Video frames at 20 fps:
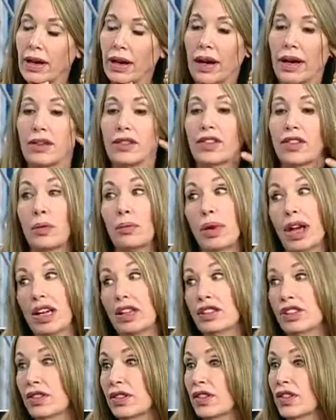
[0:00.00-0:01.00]
And some
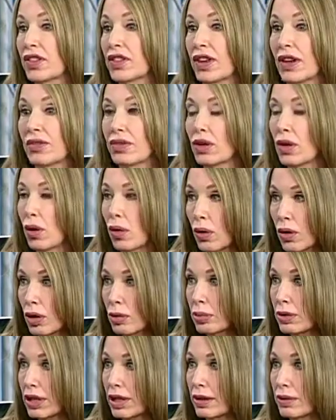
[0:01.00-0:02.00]
patients suffer
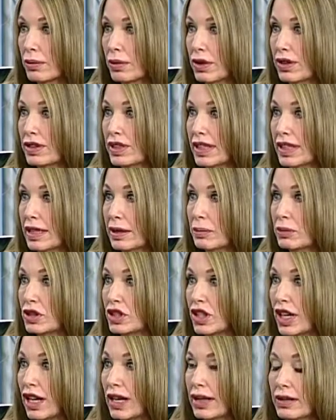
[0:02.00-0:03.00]
horribly with
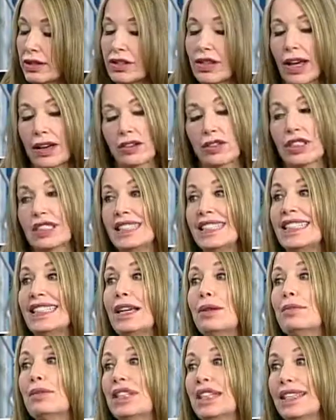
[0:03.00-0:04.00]
TMJ. It's actually
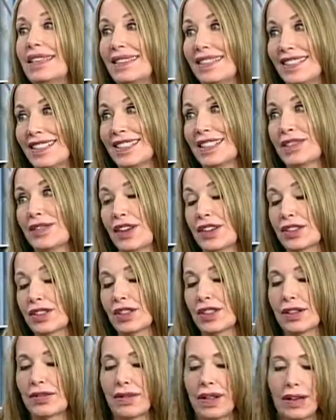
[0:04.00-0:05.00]
TMD, the
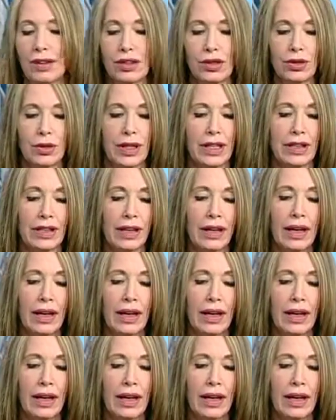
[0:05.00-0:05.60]
dysfunction of that joint.